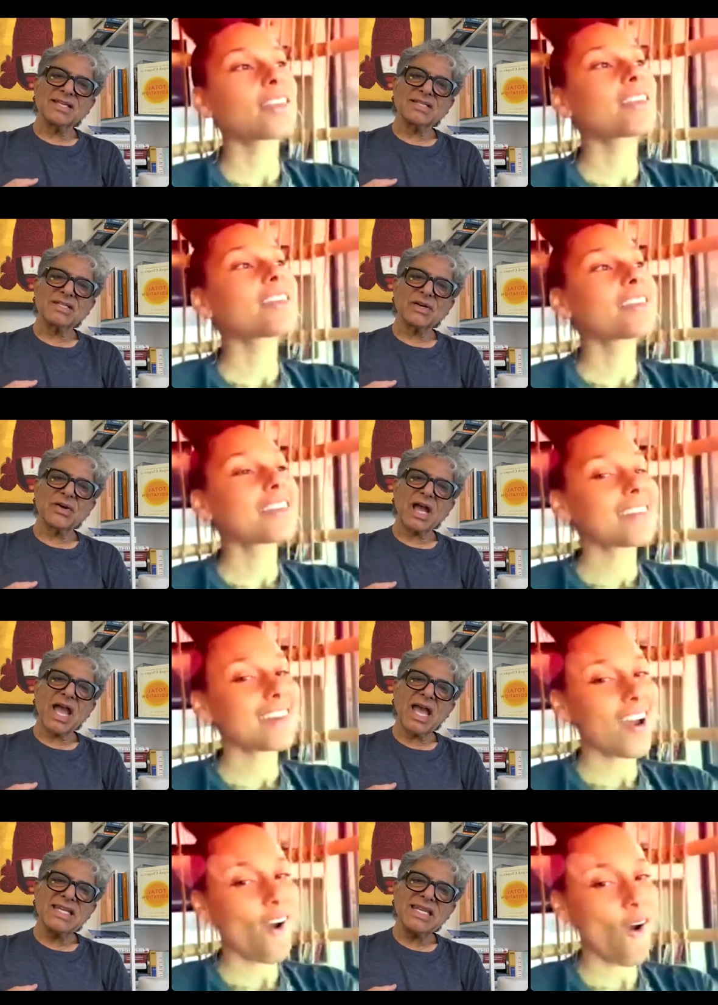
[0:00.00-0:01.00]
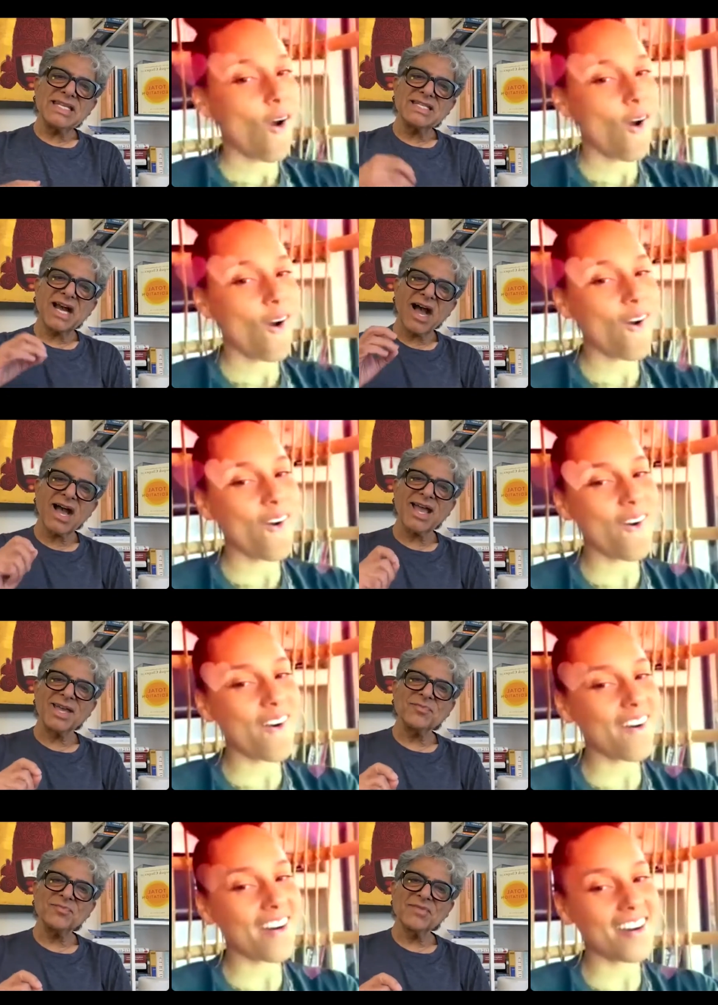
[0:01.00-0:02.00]
Speaker 1: So
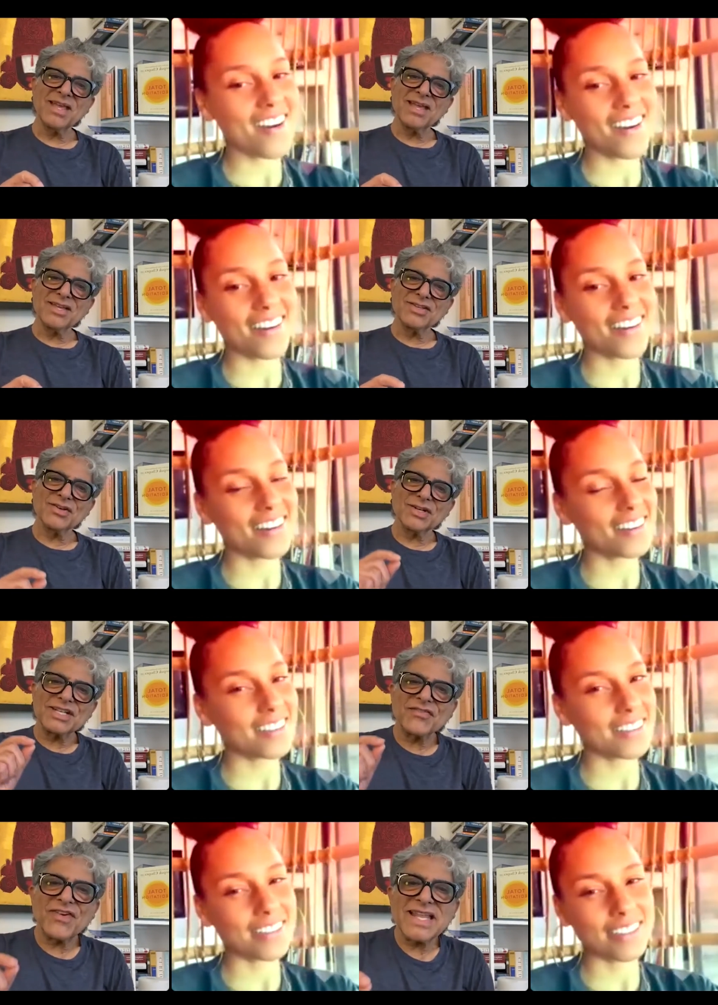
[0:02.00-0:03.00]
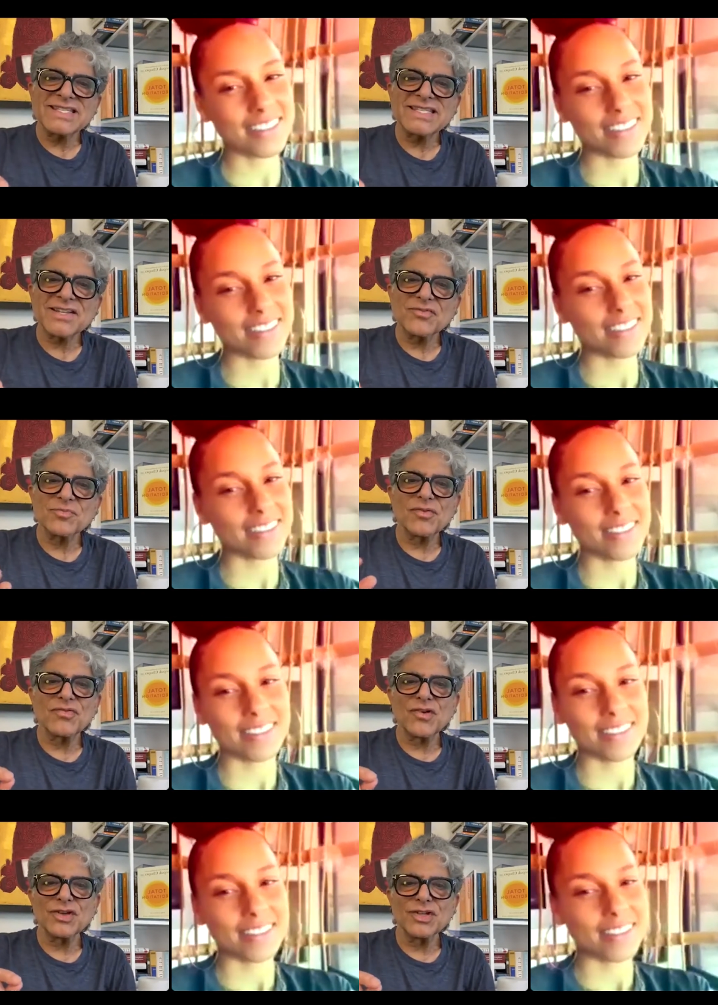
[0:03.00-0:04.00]
anytime you're defensive
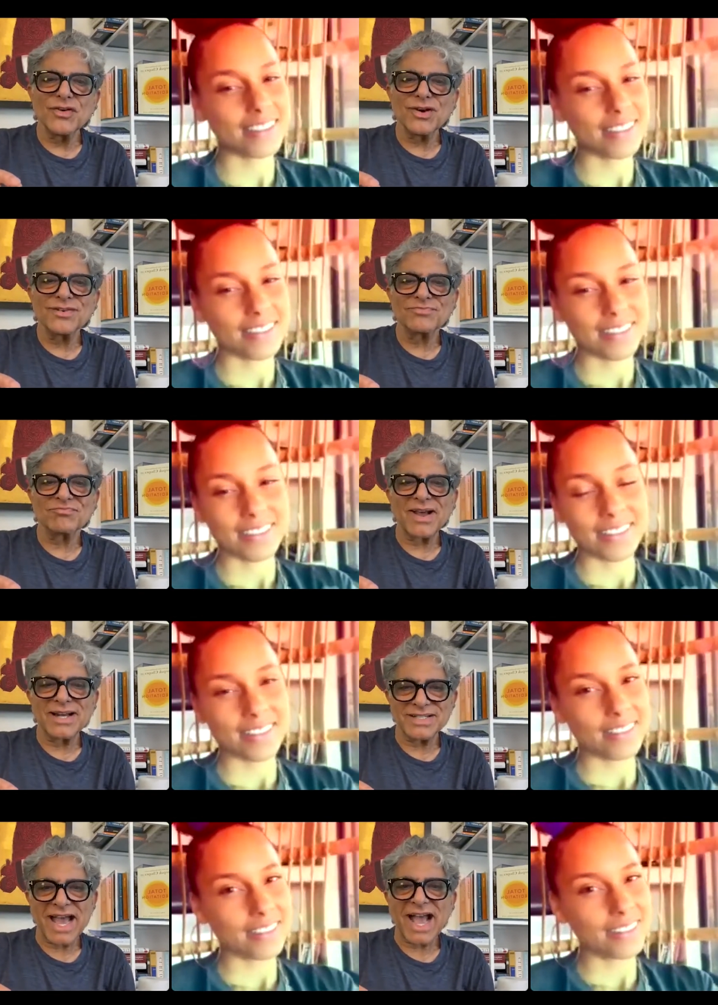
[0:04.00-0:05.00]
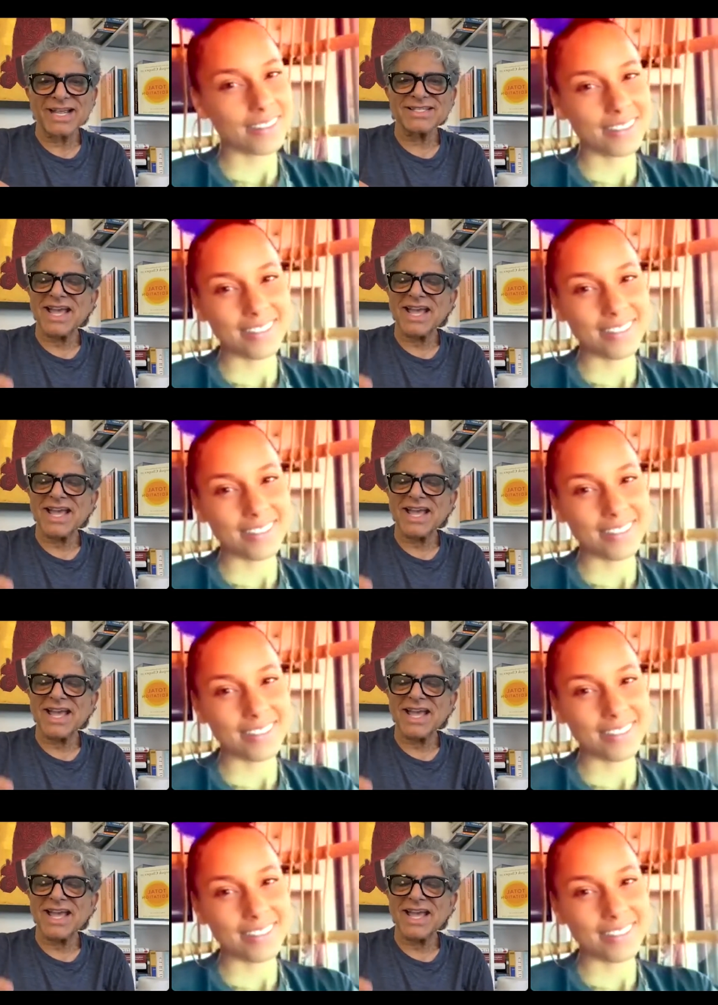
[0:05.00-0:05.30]
before you're attacked,